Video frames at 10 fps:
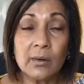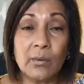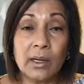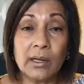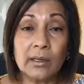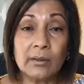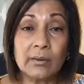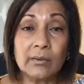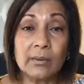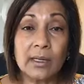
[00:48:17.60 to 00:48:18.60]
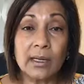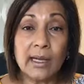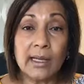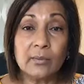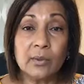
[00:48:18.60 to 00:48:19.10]
Wow.
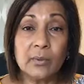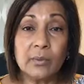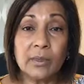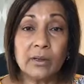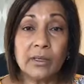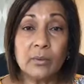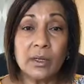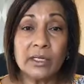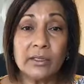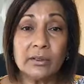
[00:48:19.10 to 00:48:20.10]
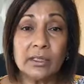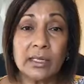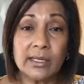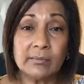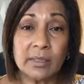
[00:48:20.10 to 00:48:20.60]
And we were married 1 year and
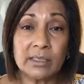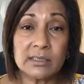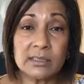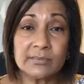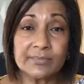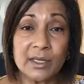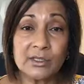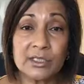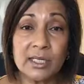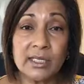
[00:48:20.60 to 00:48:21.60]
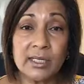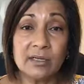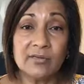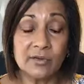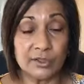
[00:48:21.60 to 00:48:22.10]
9 months. Our second
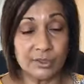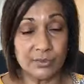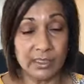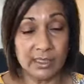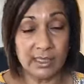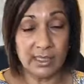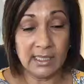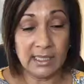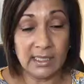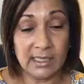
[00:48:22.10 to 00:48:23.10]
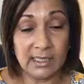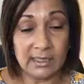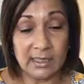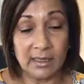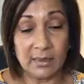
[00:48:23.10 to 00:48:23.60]
anniversary is
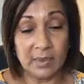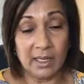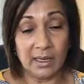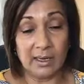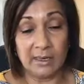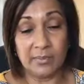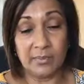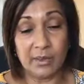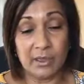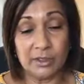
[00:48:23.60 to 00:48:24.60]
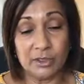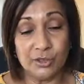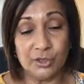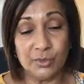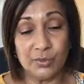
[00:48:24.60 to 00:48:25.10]
coming up on
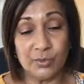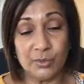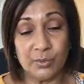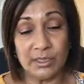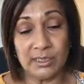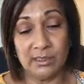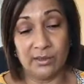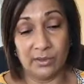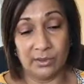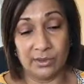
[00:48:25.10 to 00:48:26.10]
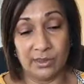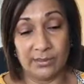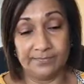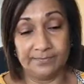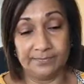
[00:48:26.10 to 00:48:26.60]
June 23rd.
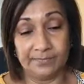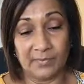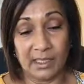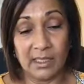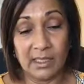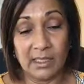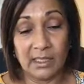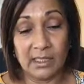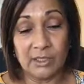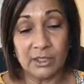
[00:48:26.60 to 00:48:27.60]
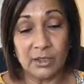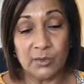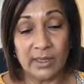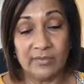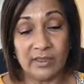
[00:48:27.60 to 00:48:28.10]
Do you
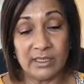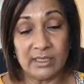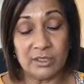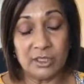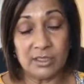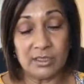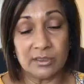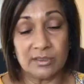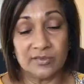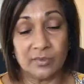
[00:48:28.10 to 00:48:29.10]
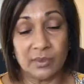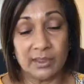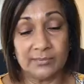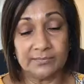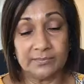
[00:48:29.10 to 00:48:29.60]
have any suggestions for
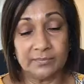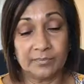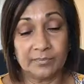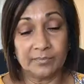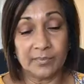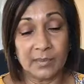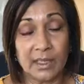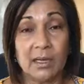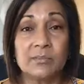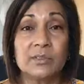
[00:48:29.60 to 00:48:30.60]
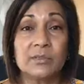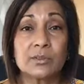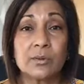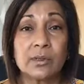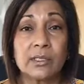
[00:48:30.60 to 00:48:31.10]
me? I'm so
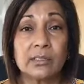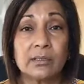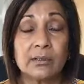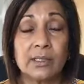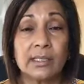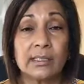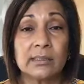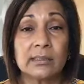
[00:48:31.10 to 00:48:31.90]
sorry, Terry.